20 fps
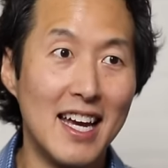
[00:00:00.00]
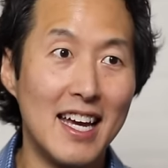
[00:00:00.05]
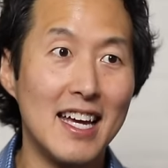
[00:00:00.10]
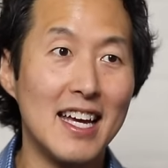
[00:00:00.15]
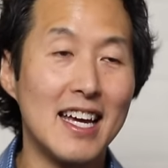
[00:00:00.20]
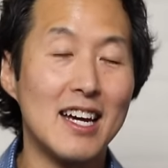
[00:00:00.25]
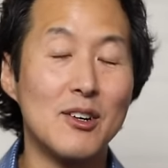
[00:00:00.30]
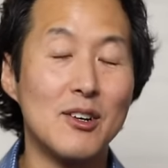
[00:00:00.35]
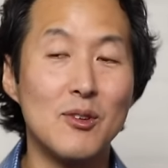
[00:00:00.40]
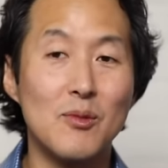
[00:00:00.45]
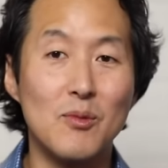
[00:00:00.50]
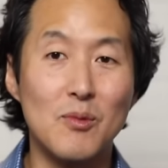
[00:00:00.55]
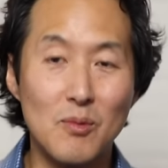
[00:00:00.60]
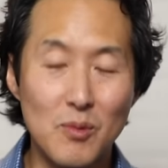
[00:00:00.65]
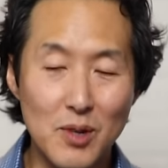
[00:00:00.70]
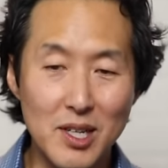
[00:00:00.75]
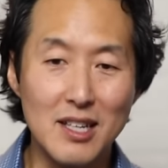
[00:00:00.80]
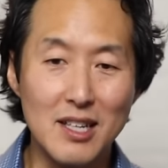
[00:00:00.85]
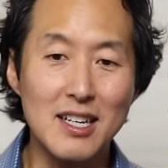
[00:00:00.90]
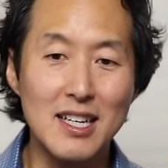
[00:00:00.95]
it
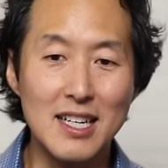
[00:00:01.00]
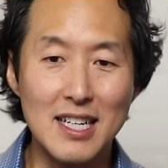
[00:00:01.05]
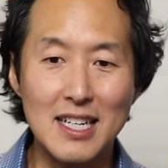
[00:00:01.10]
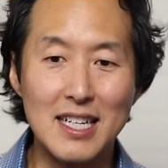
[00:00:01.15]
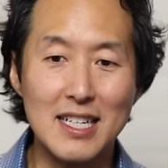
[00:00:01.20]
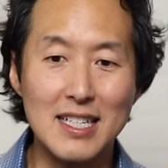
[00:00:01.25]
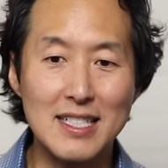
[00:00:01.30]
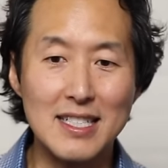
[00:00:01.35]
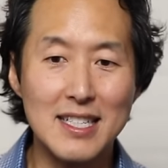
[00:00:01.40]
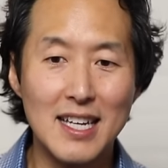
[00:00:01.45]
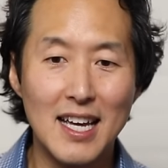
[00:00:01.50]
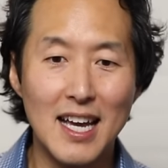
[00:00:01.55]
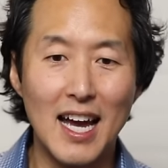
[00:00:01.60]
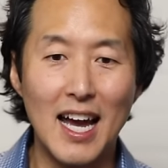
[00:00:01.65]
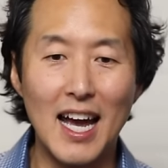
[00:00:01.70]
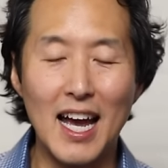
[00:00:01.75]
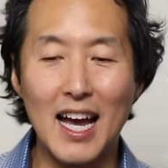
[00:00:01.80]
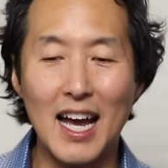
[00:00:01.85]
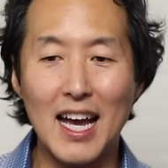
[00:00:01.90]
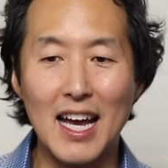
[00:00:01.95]
really is
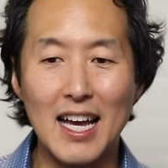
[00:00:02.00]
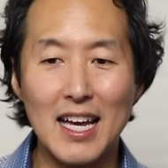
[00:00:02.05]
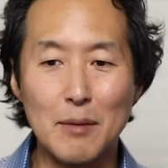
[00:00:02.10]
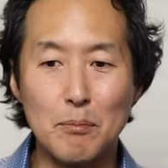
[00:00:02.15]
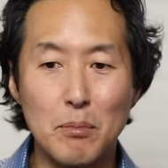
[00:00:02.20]
a